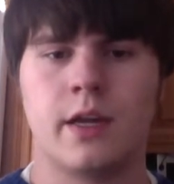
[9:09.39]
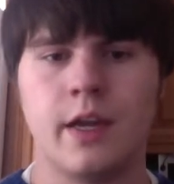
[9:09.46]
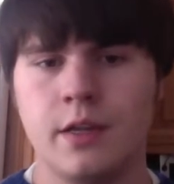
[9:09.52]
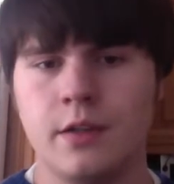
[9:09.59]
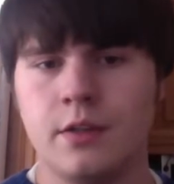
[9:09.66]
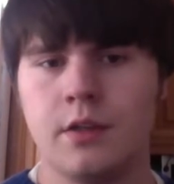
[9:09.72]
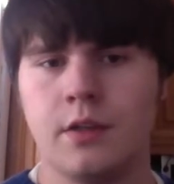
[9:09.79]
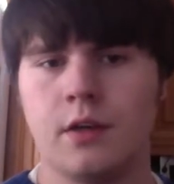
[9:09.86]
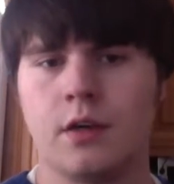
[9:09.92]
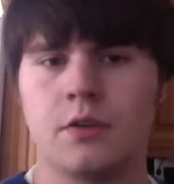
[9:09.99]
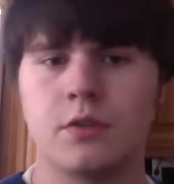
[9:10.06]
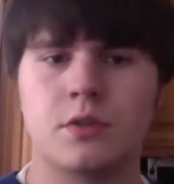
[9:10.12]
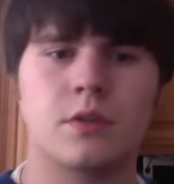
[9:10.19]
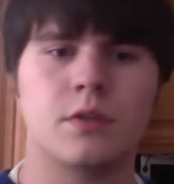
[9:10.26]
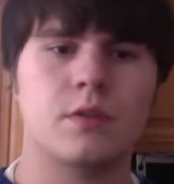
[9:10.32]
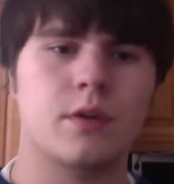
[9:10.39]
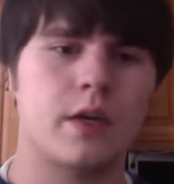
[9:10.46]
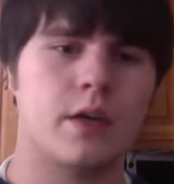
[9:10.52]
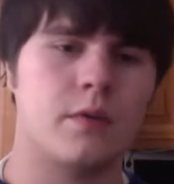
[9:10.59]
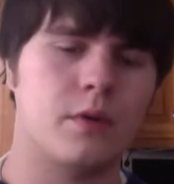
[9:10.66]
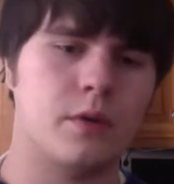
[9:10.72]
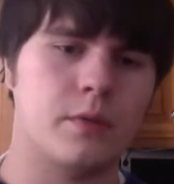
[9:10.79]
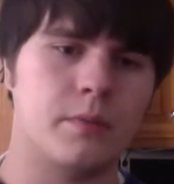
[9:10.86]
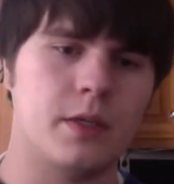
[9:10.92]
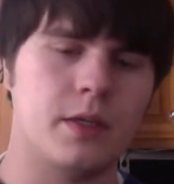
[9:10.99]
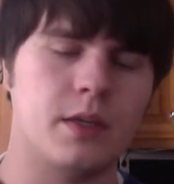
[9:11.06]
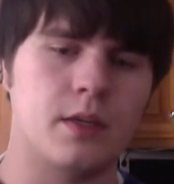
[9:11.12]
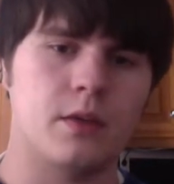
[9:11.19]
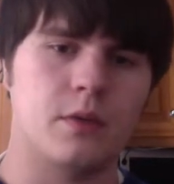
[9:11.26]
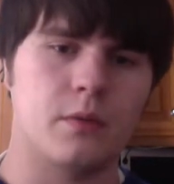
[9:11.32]
And also, I will be
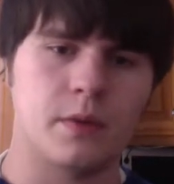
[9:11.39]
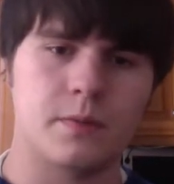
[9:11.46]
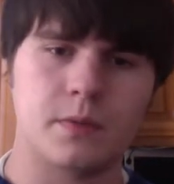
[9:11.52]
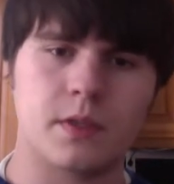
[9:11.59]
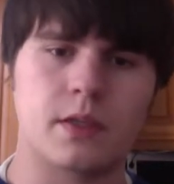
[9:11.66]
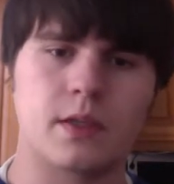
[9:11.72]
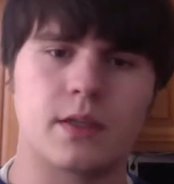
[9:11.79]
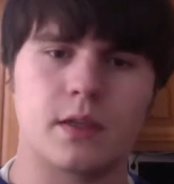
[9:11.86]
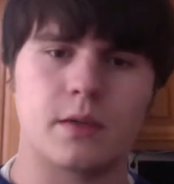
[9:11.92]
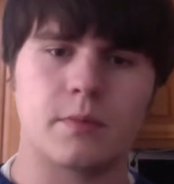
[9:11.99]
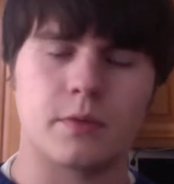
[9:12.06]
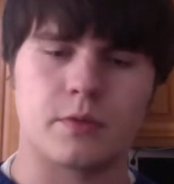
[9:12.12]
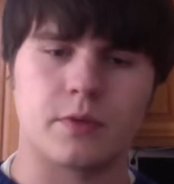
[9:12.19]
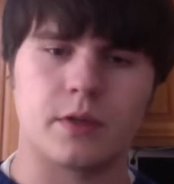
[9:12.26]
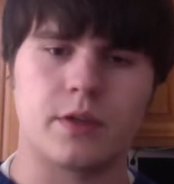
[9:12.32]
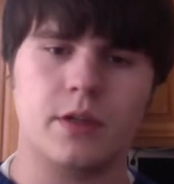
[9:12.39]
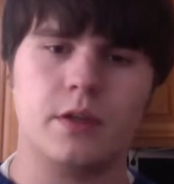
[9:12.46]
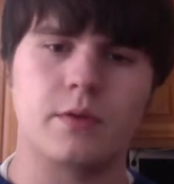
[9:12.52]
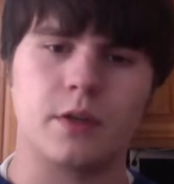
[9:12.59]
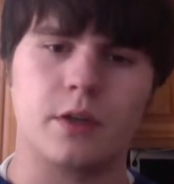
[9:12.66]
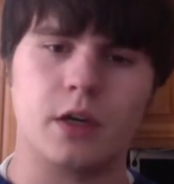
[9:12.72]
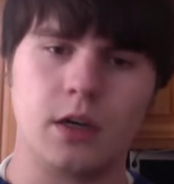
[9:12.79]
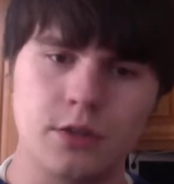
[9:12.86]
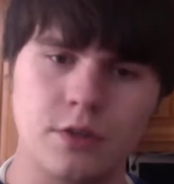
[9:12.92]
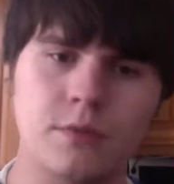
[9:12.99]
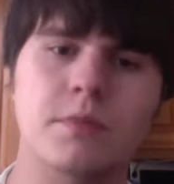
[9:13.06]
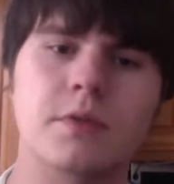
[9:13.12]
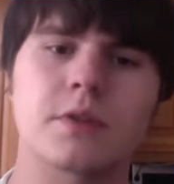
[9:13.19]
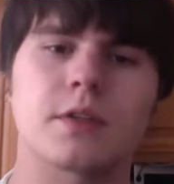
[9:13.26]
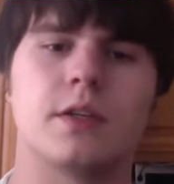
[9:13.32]
getting the website up and running
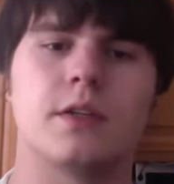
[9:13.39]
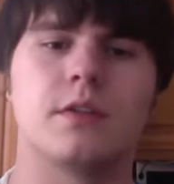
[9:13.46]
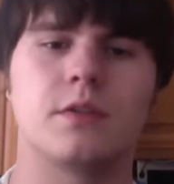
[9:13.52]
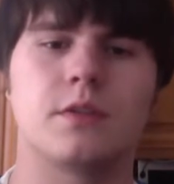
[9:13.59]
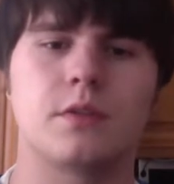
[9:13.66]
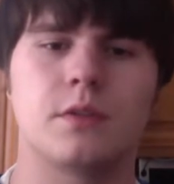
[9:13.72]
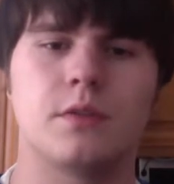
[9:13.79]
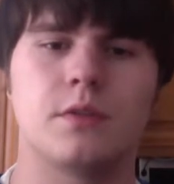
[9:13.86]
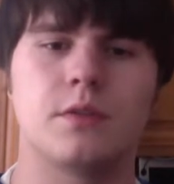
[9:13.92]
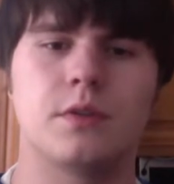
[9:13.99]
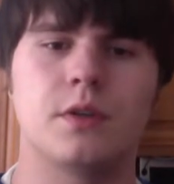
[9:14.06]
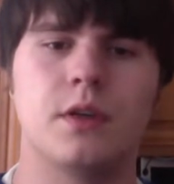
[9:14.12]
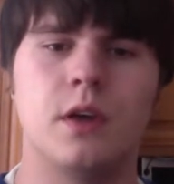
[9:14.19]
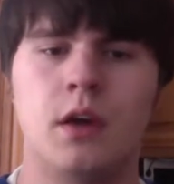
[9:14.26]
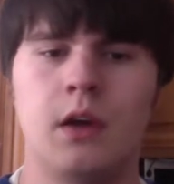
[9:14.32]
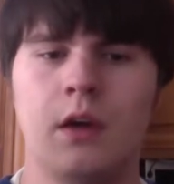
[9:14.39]
100% soon